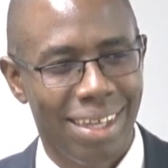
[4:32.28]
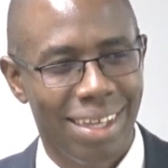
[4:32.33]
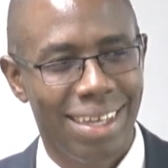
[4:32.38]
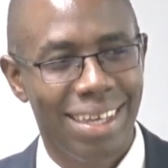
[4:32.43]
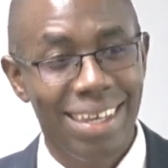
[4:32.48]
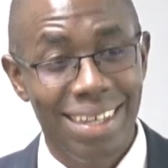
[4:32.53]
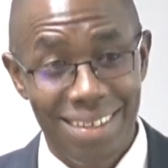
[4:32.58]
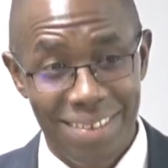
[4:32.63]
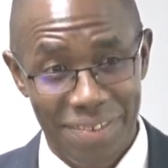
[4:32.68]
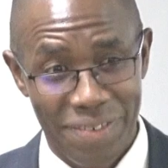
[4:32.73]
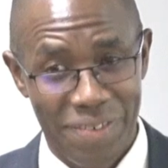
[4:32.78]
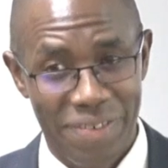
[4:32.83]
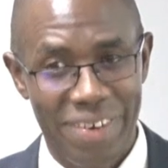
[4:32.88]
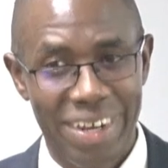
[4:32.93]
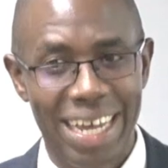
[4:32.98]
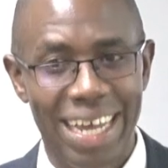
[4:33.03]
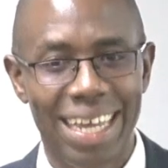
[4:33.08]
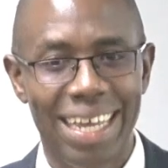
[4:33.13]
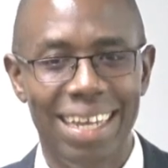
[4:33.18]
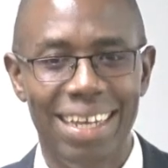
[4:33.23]
Kids
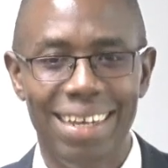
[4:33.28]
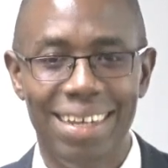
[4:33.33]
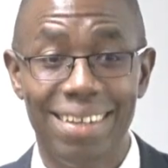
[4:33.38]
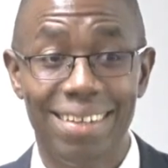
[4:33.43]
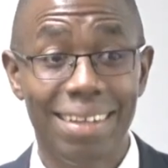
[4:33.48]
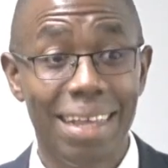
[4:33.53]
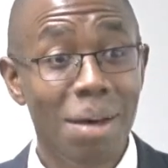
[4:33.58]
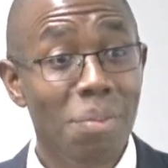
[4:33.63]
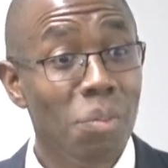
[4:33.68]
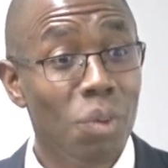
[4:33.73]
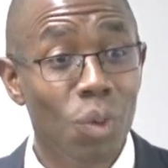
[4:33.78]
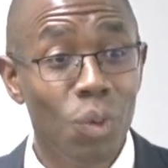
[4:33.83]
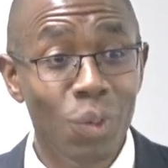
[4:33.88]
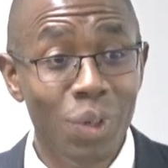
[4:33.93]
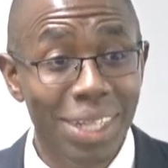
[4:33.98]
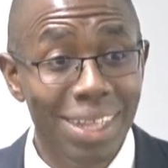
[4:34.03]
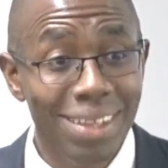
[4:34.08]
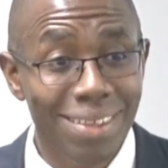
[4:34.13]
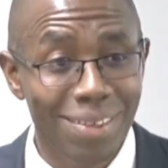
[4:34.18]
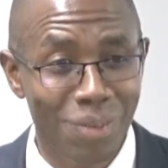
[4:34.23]
cried, some
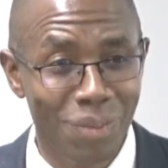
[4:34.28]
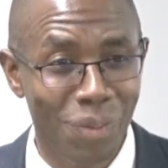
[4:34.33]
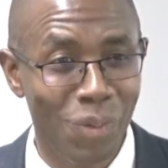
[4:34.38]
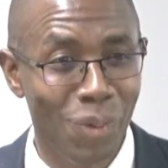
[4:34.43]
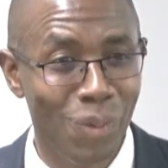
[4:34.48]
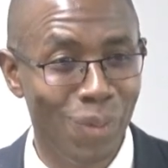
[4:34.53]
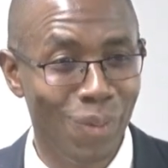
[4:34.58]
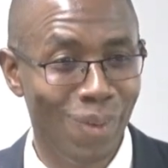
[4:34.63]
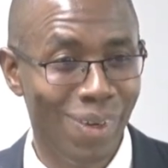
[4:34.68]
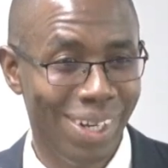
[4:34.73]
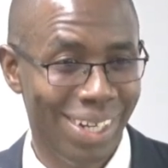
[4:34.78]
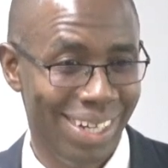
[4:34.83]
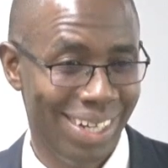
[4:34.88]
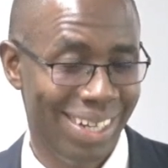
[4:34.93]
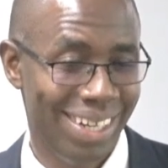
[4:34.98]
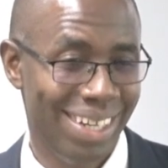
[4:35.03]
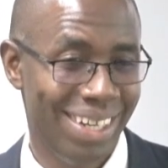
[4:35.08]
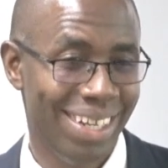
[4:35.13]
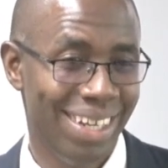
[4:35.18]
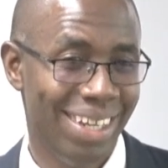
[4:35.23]
quit school.
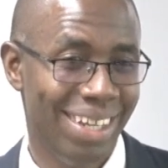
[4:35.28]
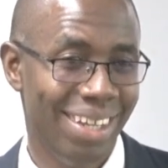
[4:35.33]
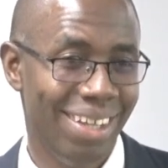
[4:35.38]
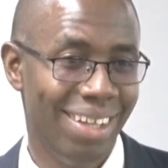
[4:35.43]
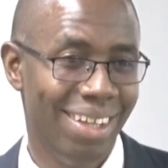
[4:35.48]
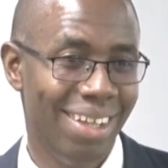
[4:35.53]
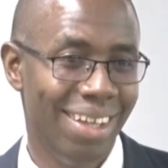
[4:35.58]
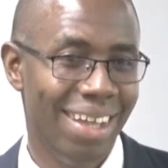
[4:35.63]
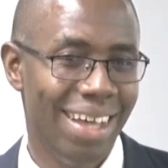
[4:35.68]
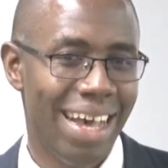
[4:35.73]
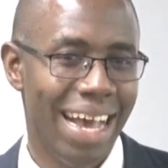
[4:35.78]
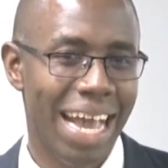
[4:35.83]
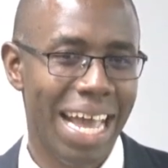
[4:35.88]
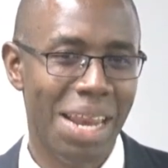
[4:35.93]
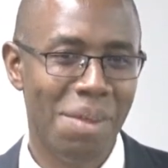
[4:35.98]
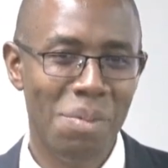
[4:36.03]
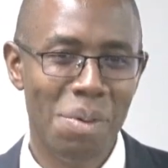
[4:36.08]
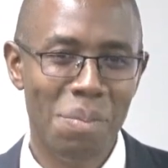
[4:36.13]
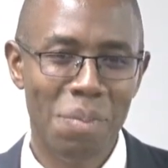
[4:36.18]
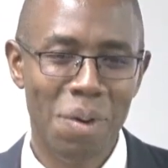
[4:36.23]
I
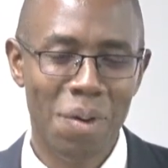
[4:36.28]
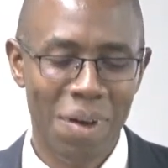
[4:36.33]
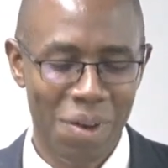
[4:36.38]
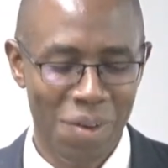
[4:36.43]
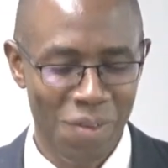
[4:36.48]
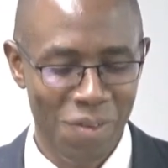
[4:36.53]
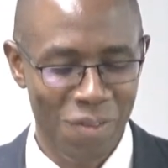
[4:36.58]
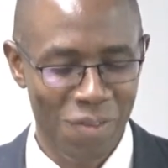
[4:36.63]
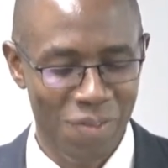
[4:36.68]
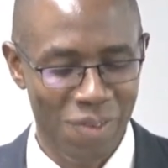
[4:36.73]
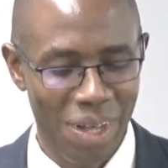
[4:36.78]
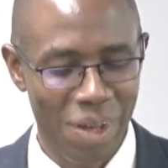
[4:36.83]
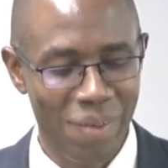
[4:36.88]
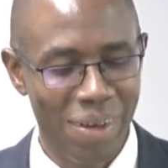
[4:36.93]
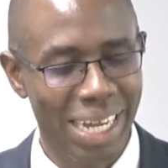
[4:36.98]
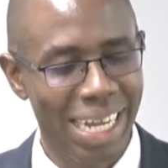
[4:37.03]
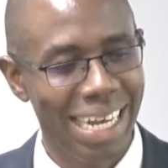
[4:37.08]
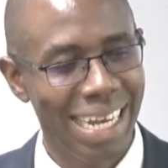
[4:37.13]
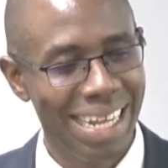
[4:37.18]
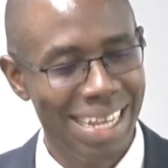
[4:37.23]
remember one of
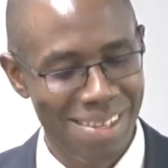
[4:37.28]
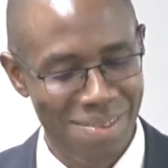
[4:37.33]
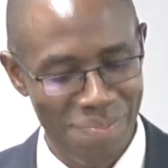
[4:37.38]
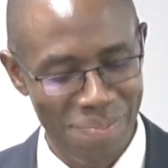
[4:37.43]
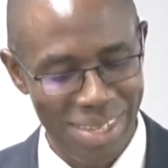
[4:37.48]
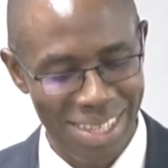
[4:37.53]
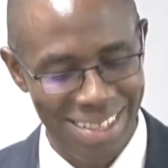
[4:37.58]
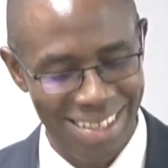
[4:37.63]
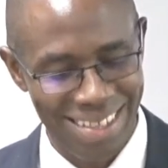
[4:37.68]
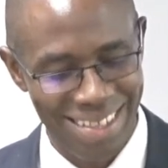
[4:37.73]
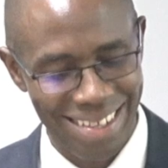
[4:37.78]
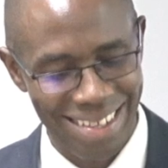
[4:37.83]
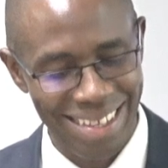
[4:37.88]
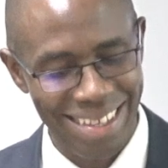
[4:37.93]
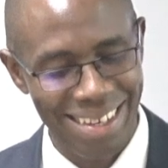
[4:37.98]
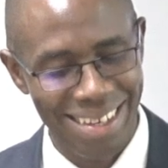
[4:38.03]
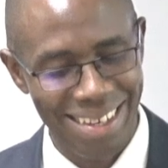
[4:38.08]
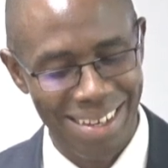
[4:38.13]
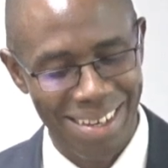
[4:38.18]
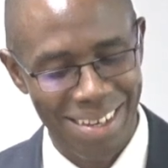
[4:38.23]
our classmates
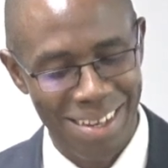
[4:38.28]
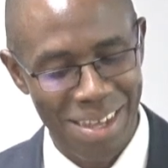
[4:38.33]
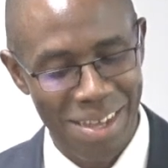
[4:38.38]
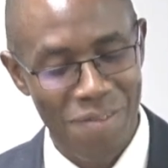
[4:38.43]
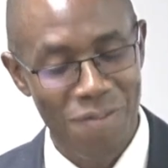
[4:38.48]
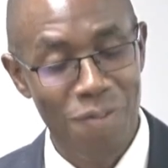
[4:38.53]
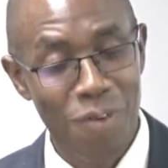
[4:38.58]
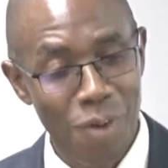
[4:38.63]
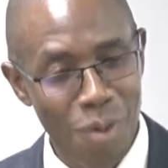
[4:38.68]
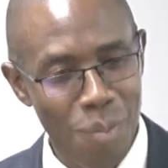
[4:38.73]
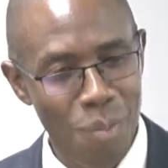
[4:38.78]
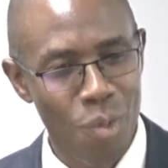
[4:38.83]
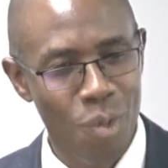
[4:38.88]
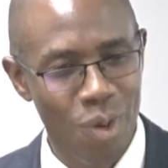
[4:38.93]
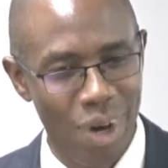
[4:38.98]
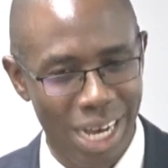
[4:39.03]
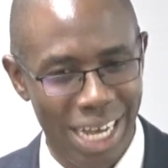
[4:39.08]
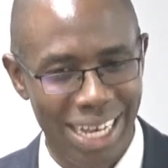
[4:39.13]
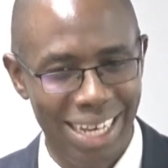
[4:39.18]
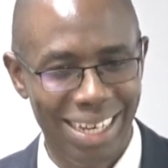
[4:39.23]
in form
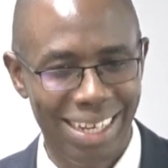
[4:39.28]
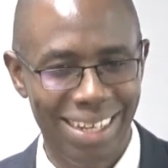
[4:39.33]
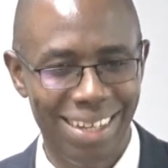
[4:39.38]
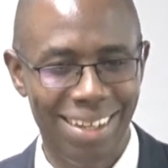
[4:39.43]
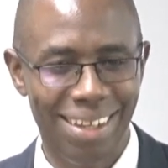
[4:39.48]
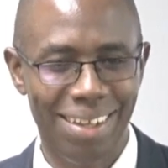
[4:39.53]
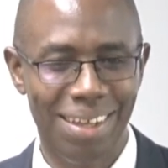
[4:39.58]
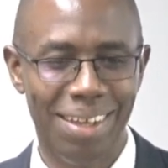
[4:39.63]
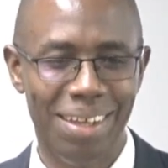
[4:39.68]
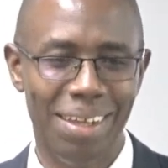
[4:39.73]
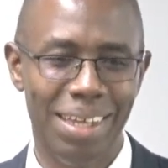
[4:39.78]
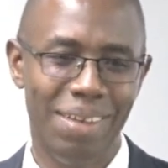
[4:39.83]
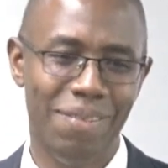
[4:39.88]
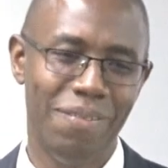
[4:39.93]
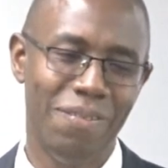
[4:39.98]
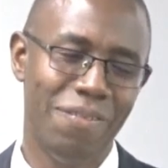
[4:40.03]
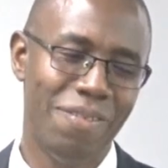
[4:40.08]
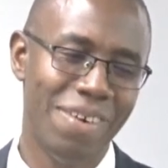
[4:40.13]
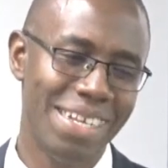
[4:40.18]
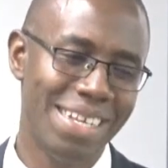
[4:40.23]
one,
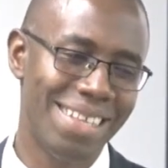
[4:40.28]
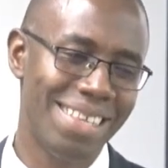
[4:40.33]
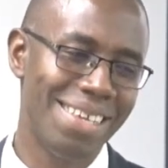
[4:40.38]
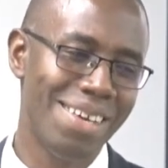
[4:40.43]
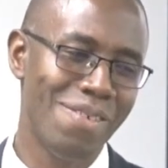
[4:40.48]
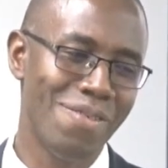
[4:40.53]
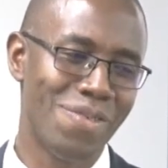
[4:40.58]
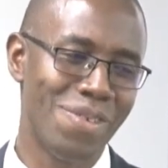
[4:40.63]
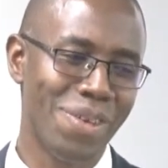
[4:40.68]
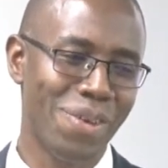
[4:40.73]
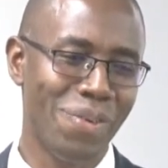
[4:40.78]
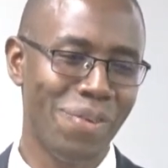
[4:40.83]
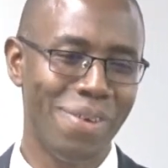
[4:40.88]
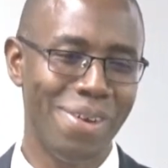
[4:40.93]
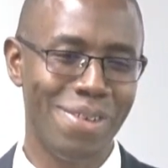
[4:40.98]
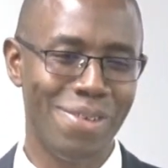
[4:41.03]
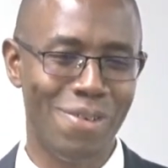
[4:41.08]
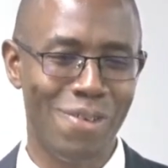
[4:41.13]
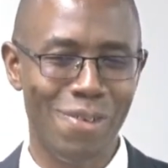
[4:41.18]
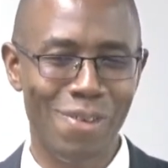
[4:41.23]
first year of
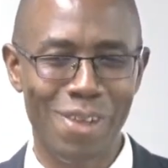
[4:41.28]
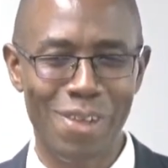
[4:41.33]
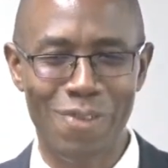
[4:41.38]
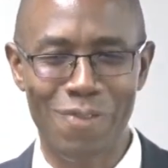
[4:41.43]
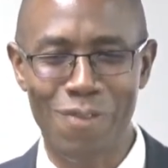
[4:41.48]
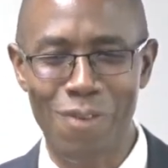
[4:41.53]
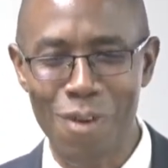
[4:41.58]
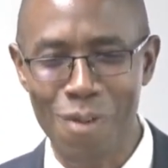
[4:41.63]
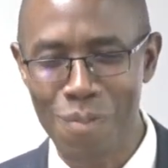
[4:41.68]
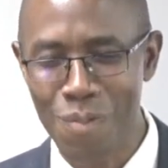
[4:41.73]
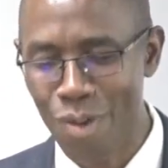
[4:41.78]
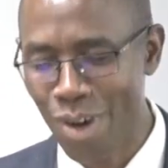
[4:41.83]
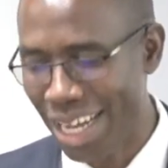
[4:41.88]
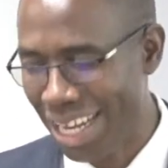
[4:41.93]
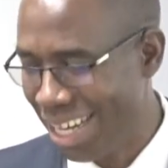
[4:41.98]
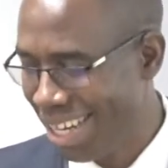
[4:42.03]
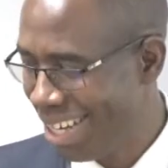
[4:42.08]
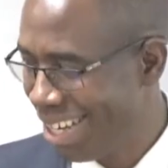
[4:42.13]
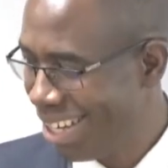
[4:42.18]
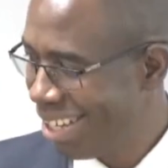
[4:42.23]
secondary school is form
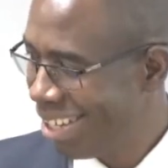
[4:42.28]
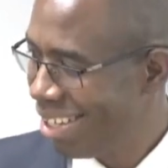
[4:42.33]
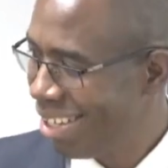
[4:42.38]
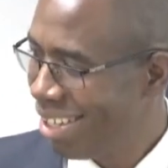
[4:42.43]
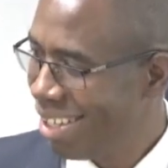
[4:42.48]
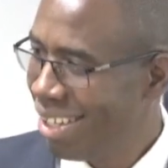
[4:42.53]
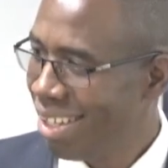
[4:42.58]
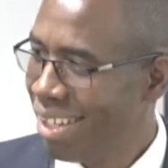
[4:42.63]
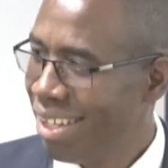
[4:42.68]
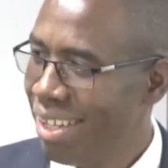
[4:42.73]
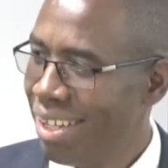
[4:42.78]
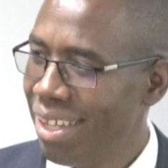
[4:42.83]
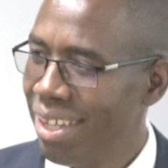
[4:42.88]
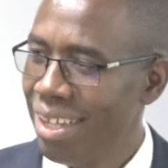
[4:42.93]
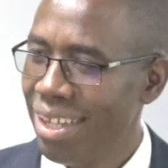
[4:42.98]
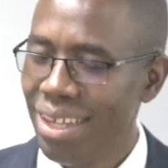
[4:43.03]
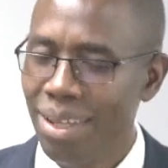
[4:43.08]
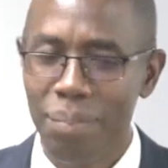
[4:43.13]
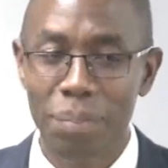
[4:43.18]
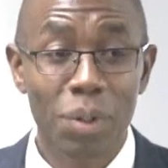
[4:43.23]
one.
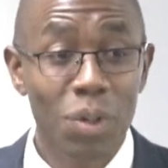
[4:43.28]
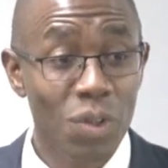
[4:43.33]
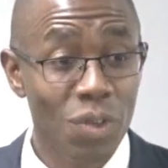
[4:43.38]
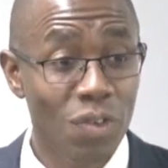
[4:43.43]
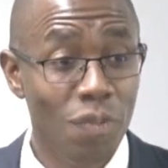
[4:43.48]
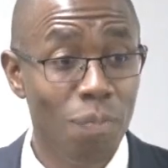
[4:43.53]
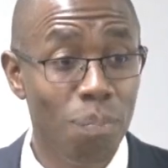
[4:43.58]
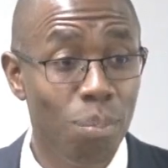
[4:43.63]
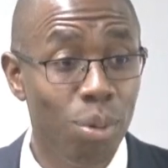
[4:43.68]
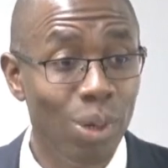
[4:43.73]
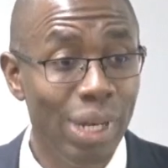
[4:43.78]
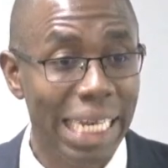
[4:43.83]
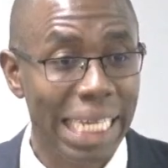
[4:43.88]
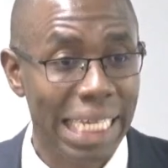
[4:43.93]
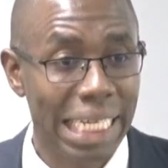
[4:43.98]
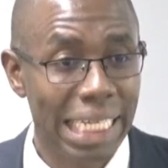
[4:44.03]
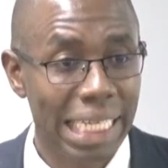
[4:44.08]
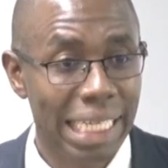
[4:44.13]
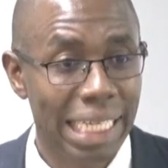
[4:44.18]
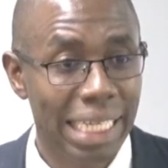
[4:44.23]
Because of
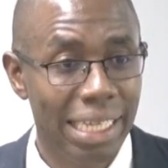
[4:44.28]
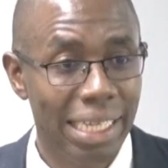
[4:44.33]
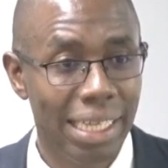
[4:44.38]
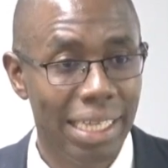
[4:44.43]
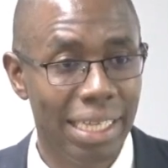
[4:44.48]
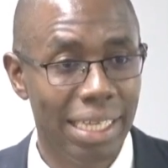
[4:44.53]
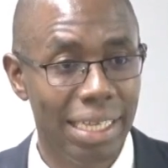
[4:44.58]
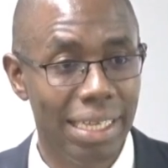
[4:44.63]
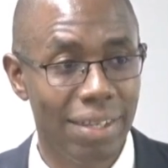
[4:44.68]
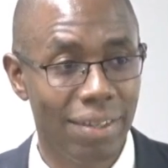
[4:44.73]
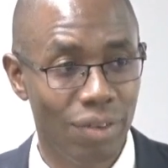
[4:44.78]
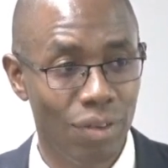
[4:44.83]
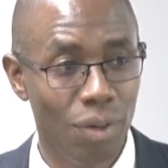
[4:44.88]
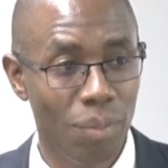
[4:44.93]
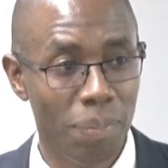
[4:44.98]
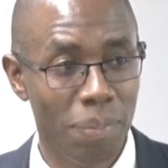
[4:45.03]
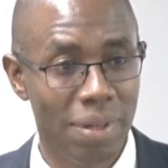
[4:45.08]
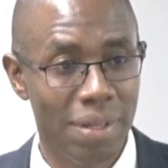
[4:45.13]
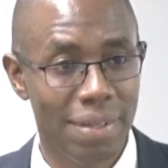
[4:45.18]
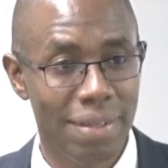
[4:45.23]
bullying, he
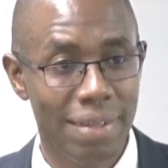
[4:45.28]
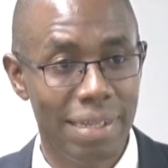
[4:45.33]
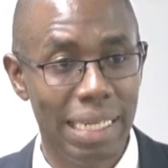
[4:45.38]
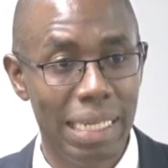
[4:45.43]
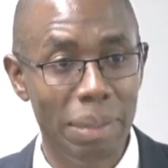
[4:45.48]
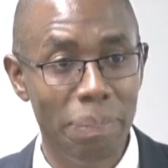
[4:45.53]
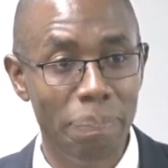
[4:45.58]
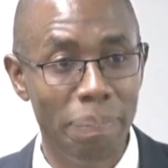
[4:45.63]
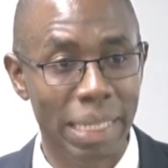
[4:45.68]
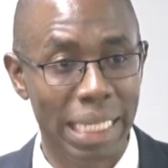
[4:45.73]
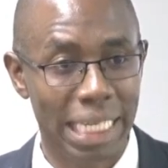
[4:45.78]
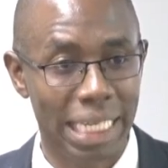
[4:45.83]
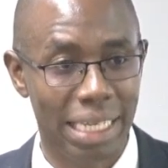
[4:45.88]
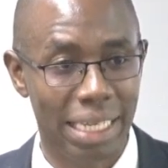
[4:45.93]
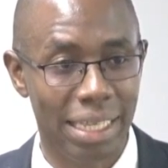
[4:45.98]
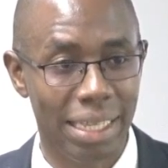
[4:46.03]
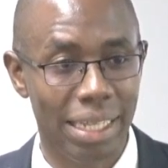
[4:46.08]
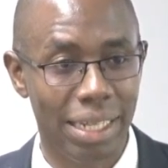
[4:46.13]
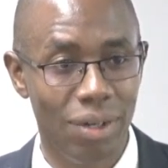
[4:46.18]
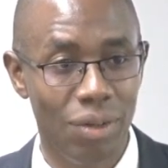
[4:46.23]
stopped sleeping
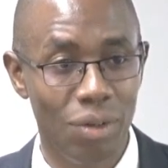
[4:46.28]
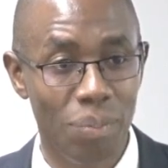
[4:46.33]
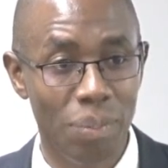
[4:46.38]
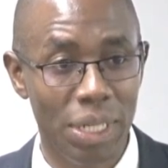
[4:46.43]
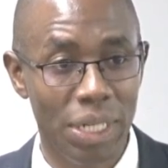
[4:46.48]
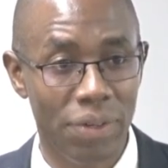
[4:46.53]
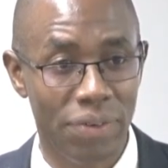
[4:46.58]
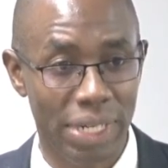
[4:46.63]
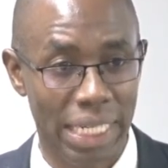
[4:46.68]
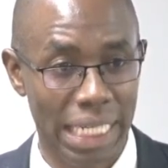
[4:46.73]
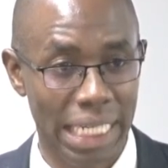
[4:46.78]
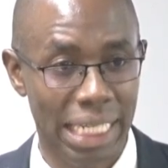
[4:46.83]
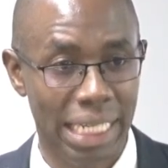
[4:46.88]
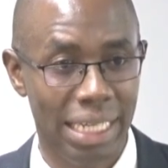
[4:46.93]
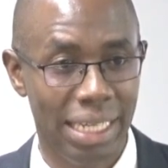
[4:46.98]
in the dormitory